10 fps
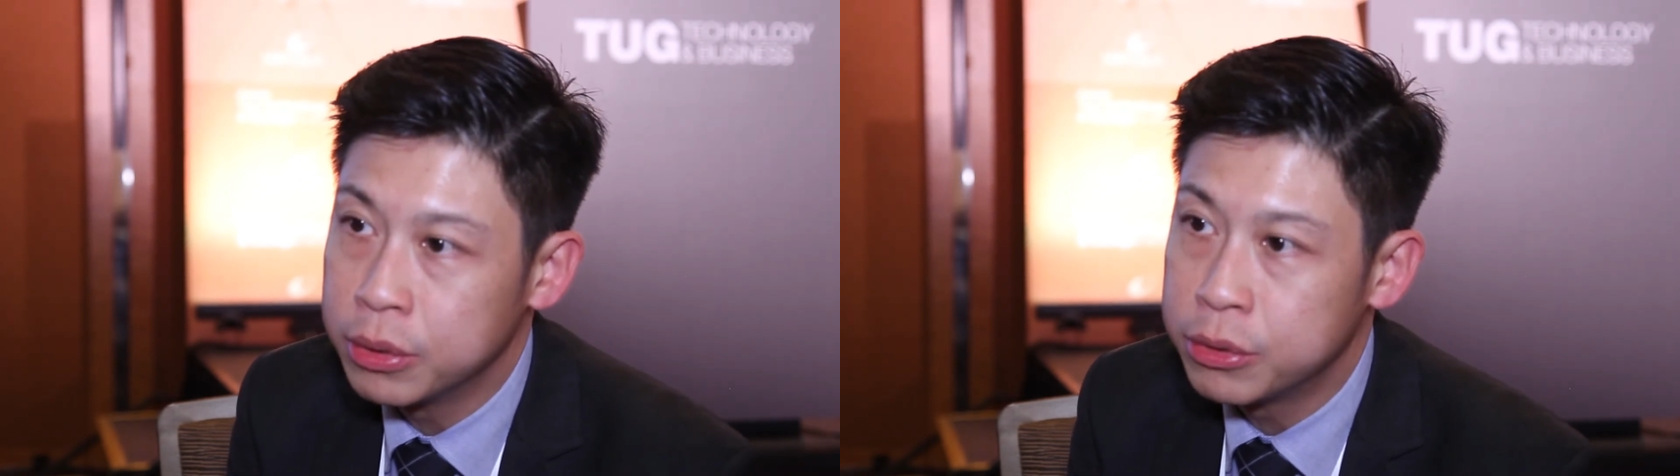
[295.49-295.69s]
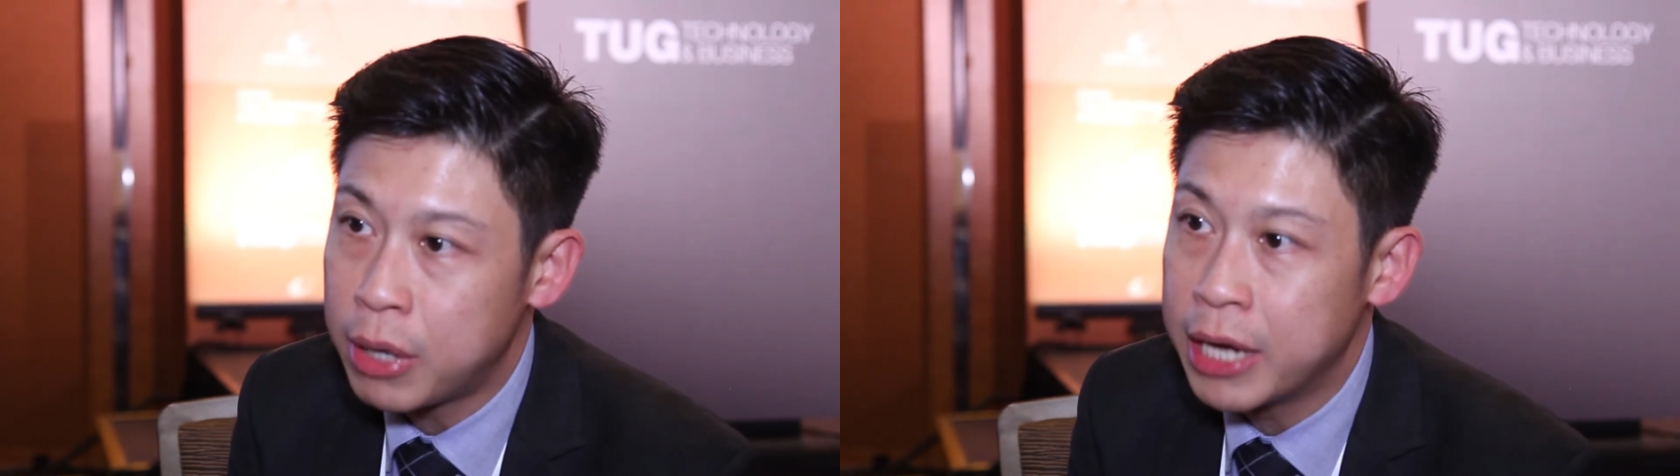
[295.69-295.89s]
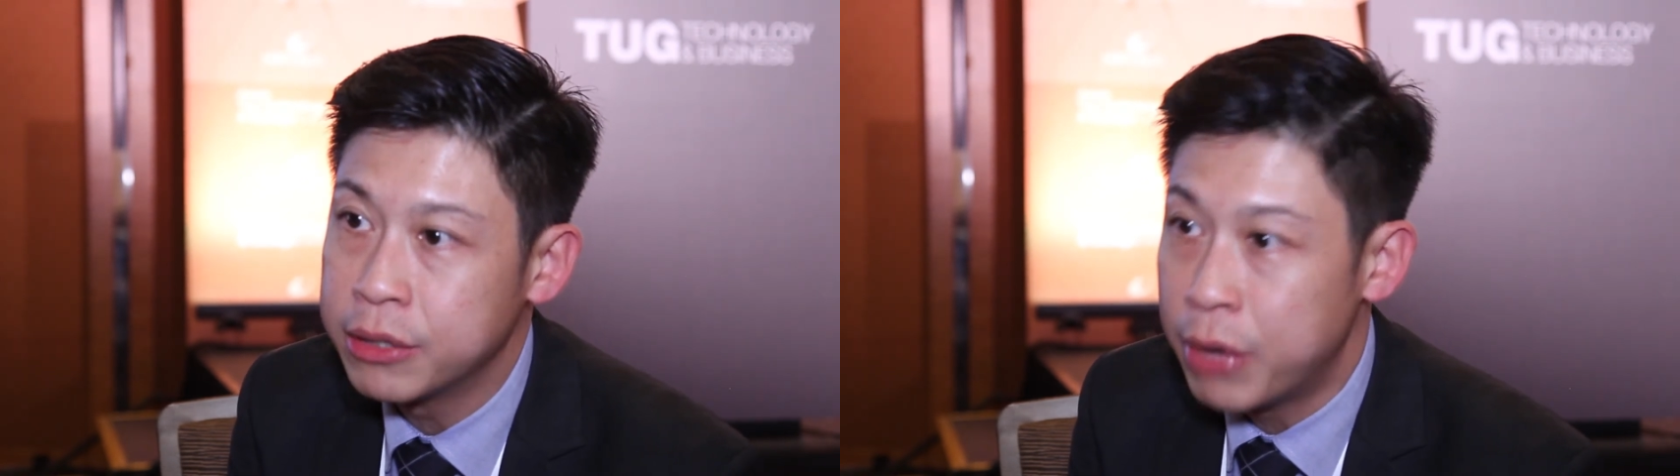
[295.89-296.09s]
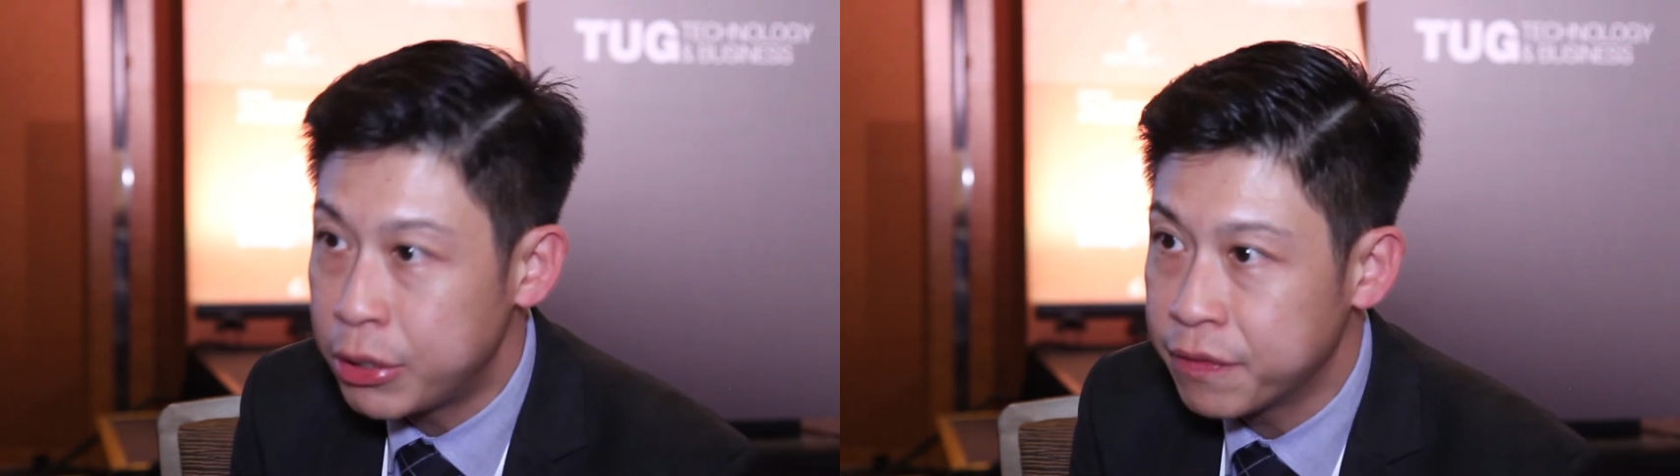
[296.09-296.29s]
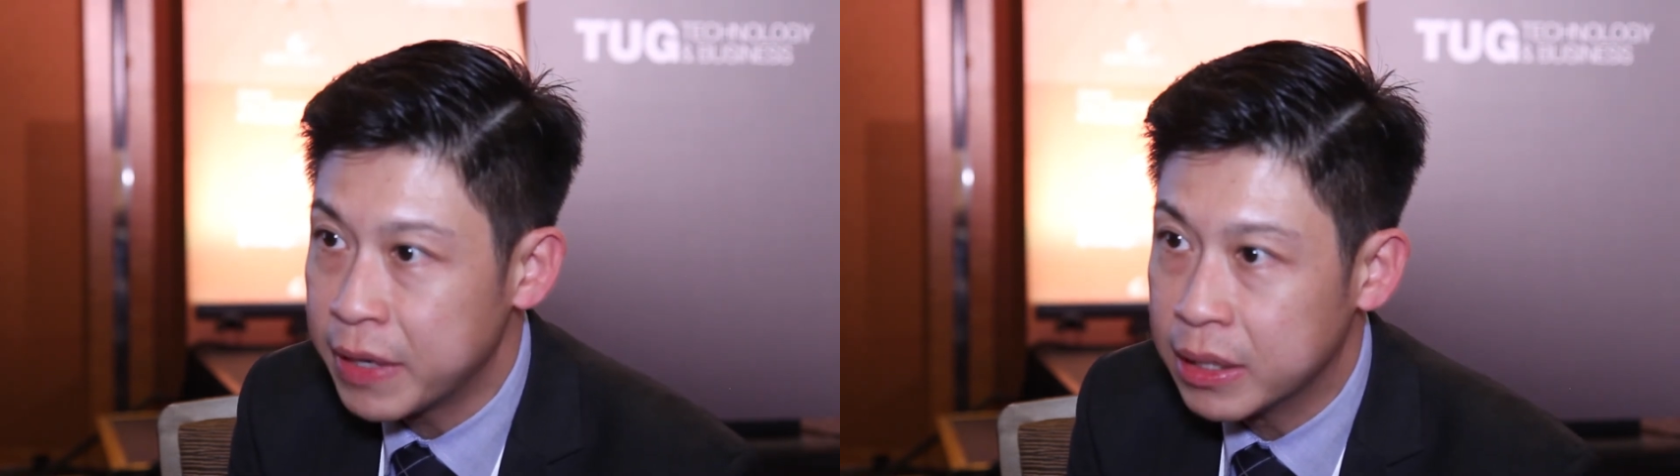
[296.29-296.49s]
try to
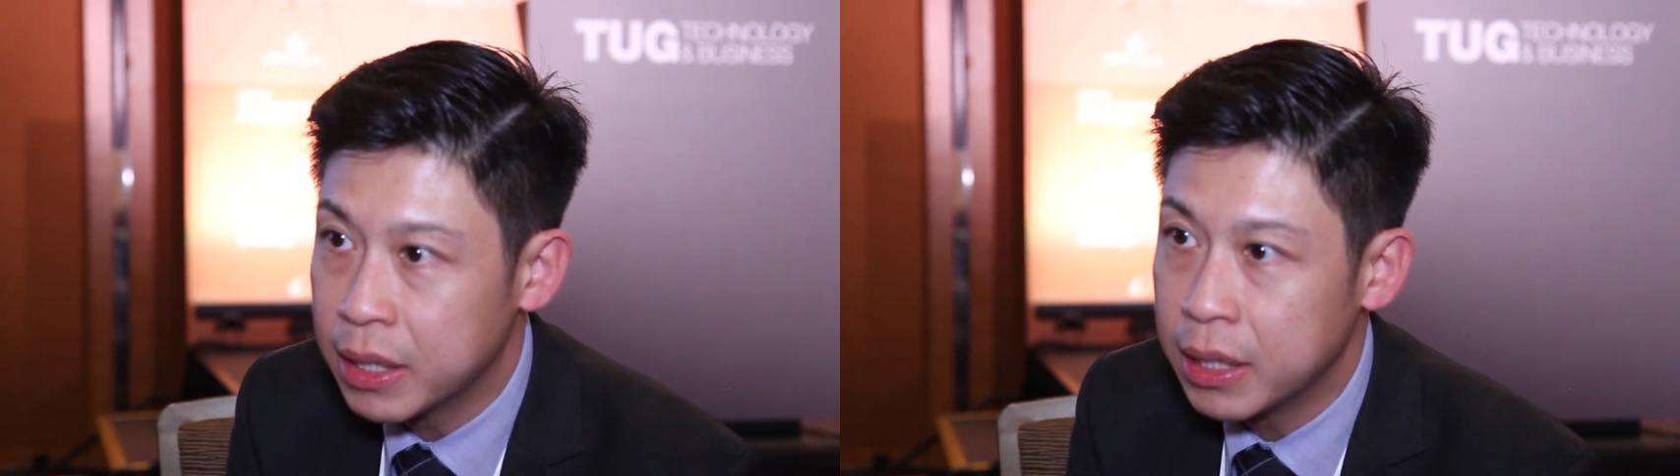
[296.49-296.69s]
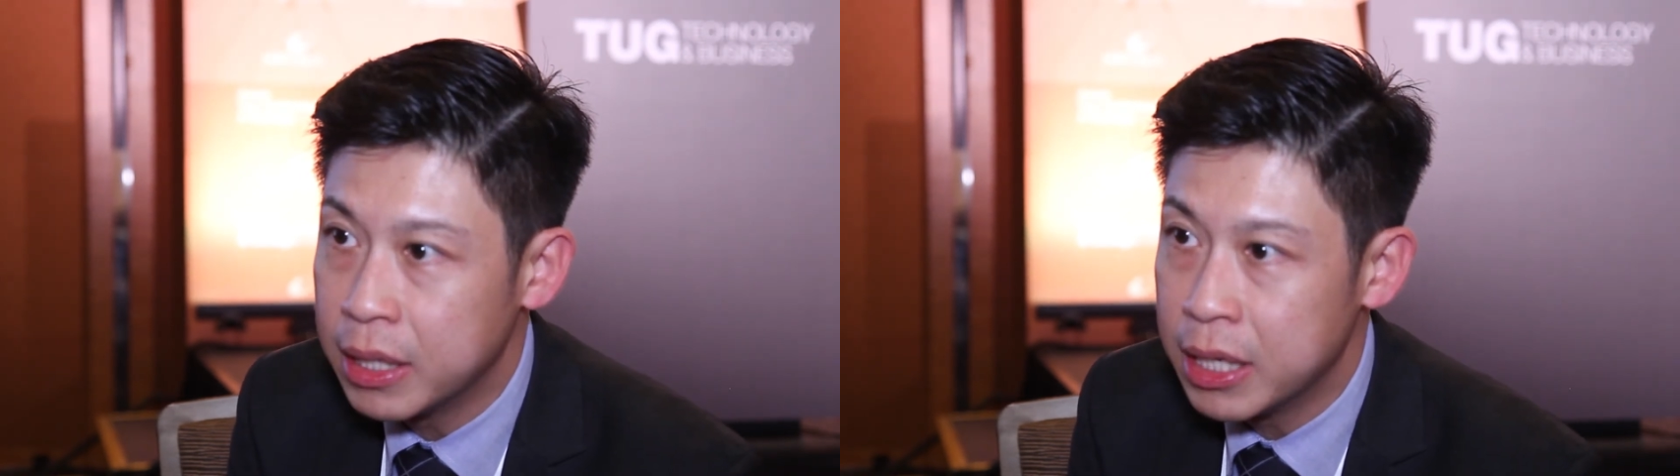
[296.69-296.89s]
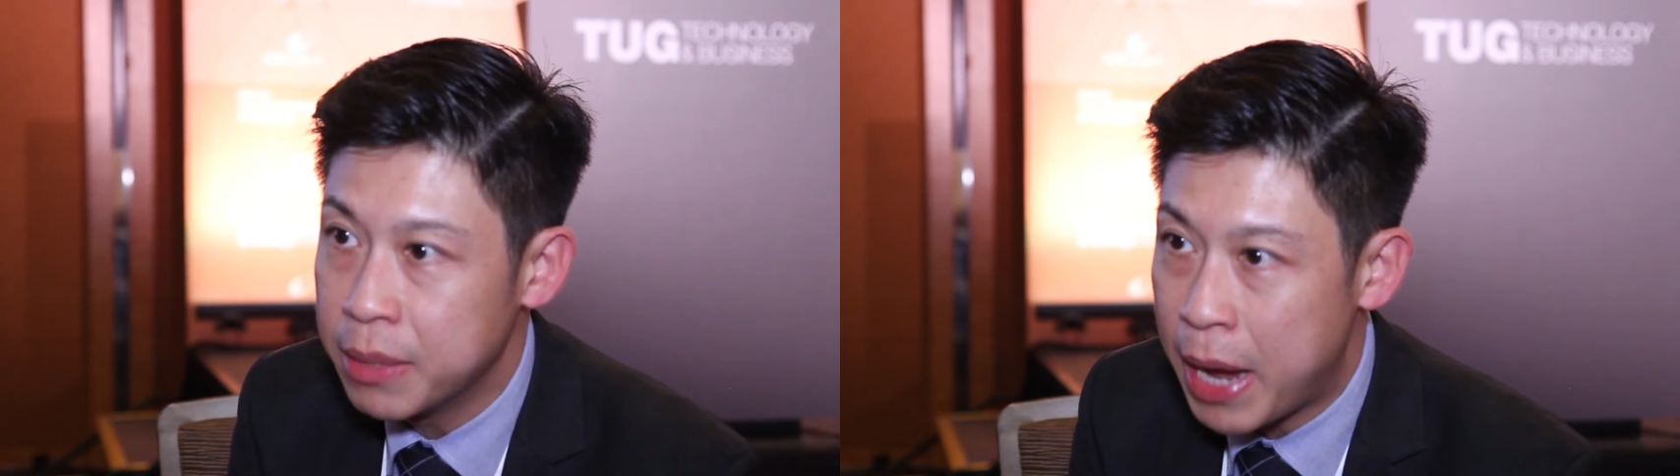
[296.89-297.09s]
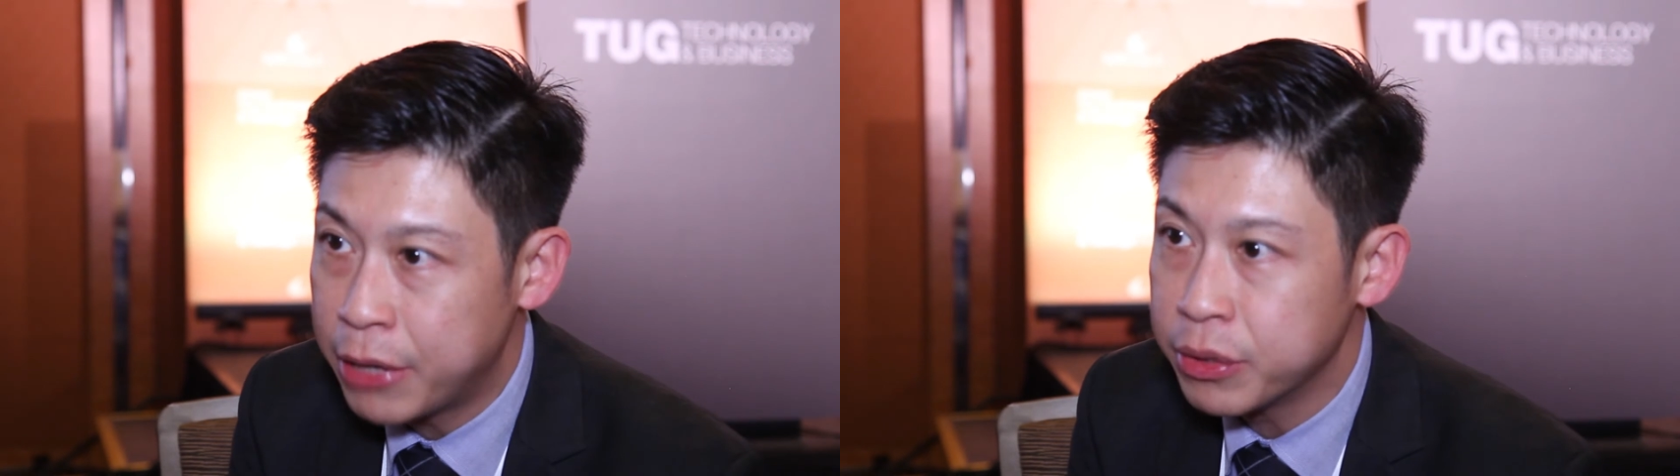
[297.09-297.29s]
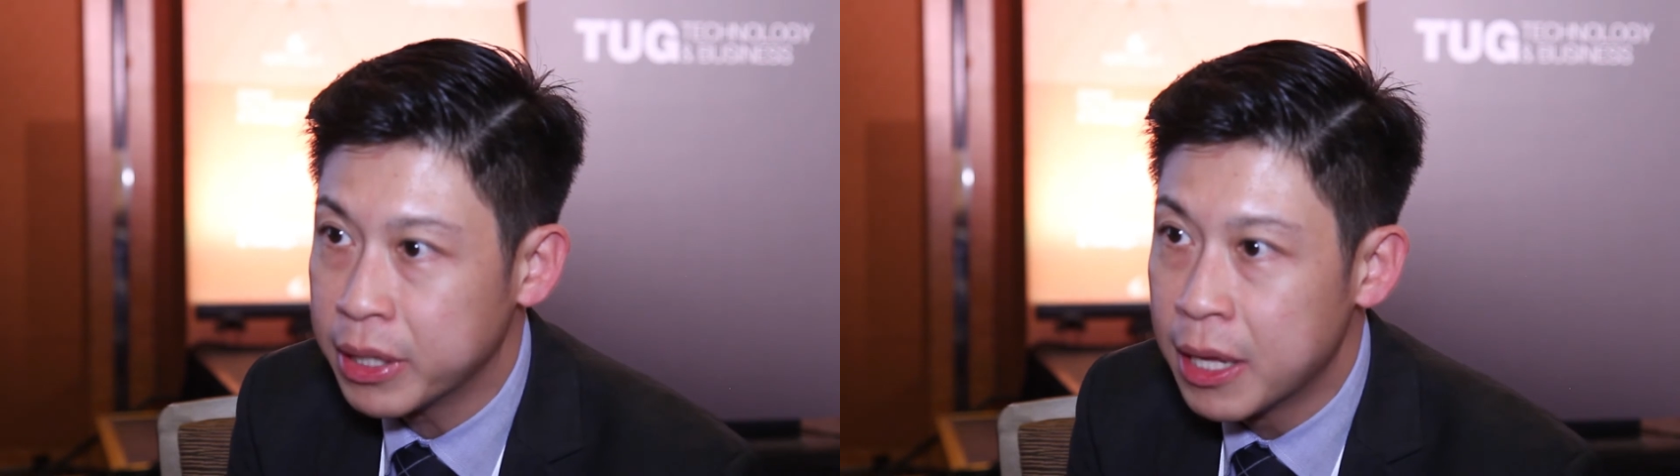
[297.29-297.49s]
retrofit the
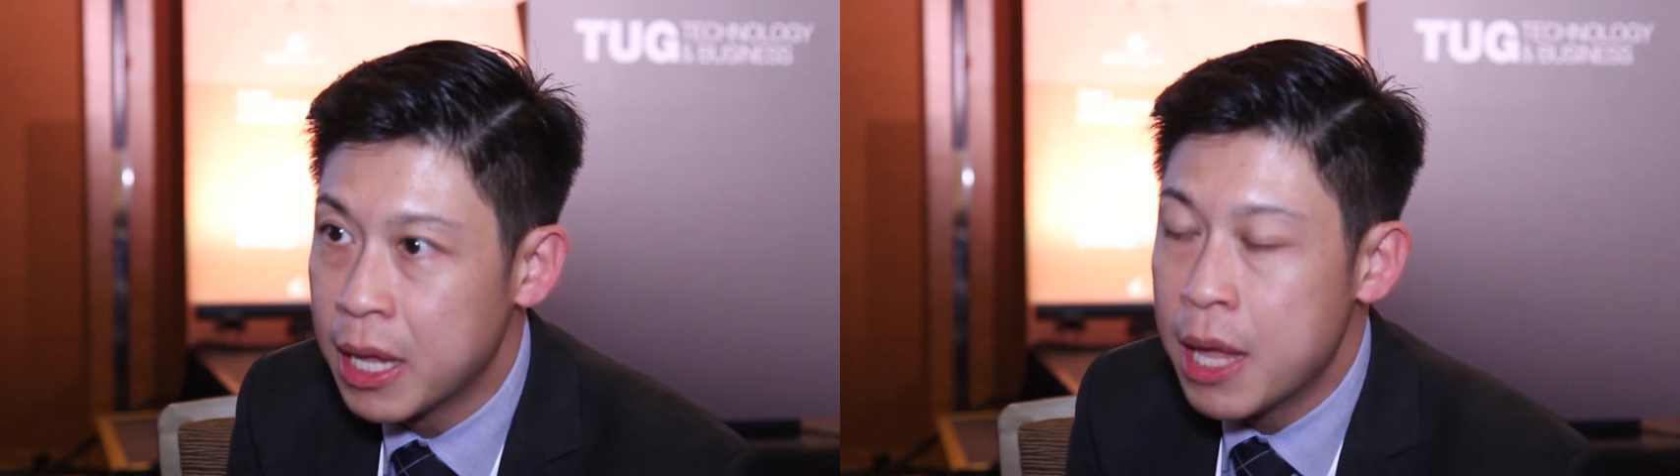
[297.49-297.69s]
battery.